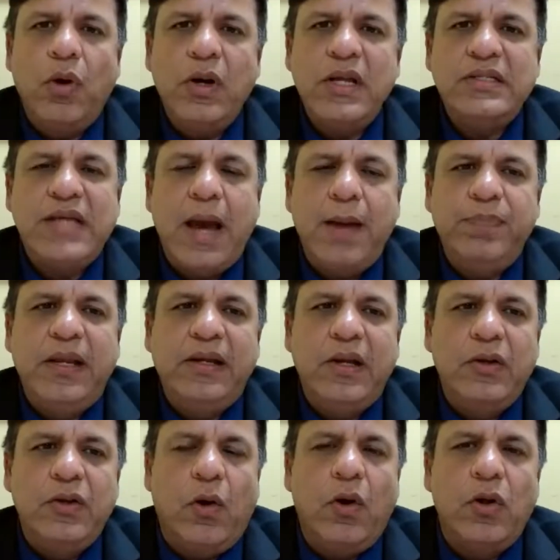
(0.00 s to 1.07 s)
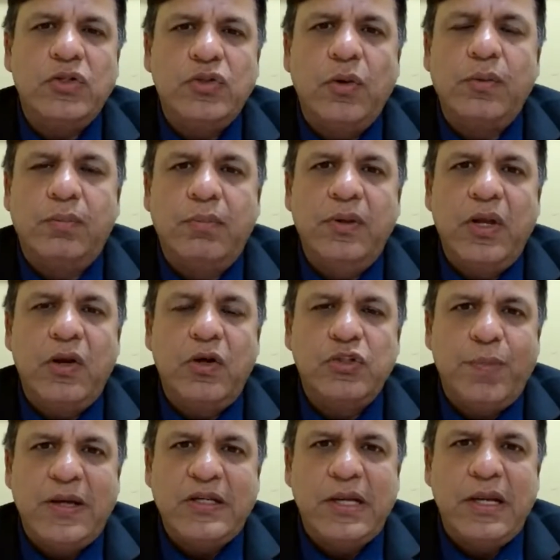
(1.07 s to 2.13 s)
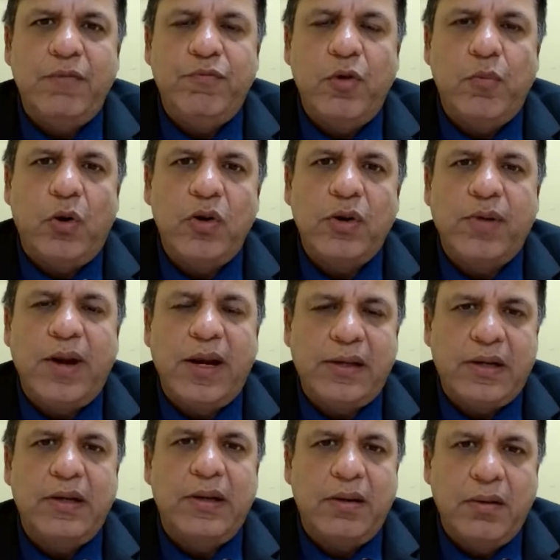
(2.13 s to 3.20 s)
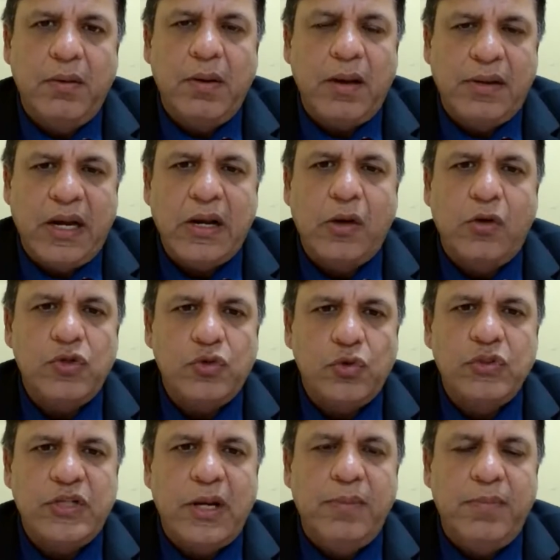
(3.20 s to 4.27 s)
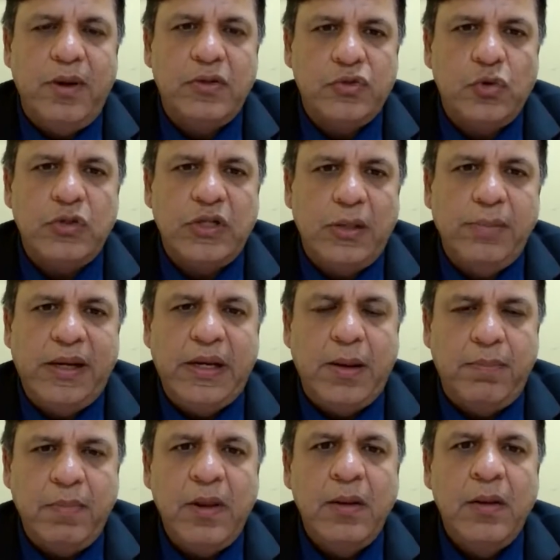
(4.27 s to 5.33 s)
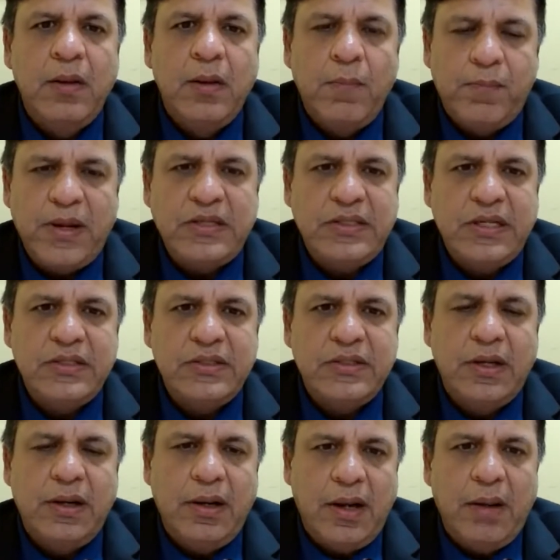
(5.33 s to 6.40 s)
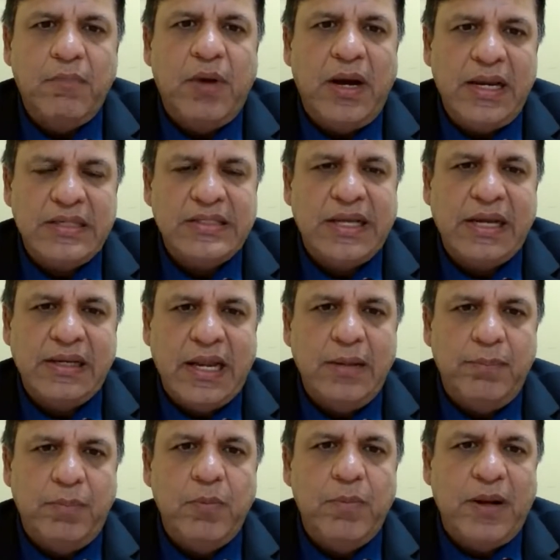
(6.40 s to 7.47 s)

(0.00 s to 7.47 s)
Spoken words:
So what is happening here, you also, especially if you want to get a good social media presence, MyLs can help you.